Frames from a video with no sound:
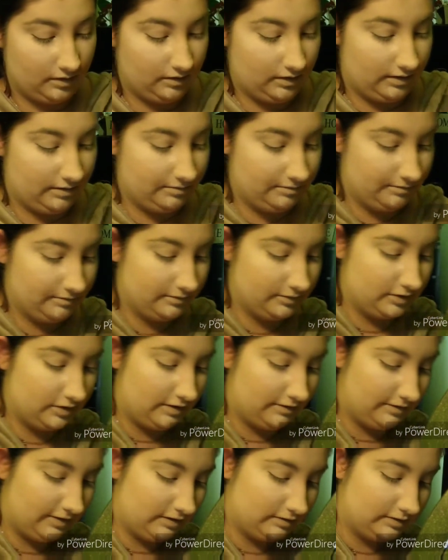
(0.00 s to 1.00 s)
Okay,
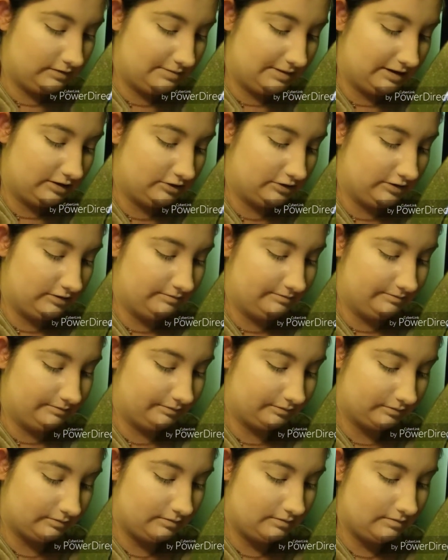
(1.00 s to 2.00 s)
so I found some extra.
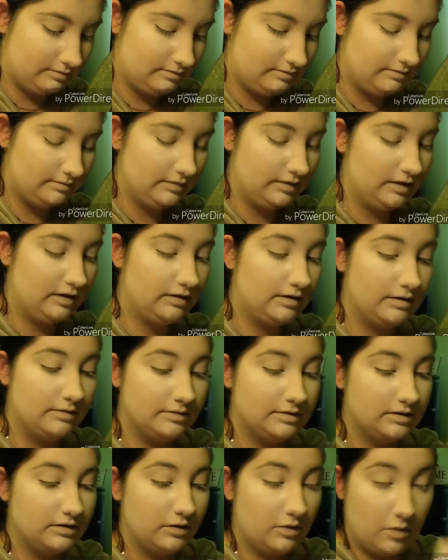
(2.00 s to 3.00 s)
I
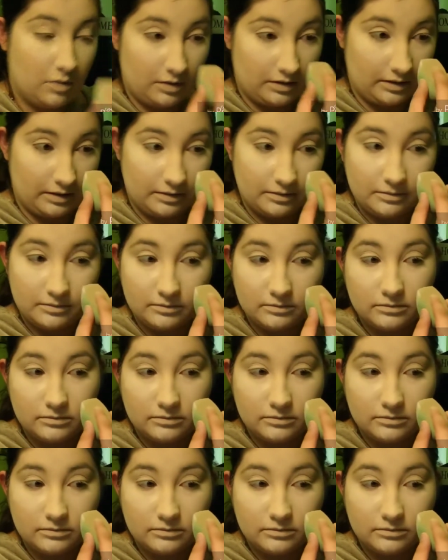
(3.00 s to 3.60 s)
was in the corner.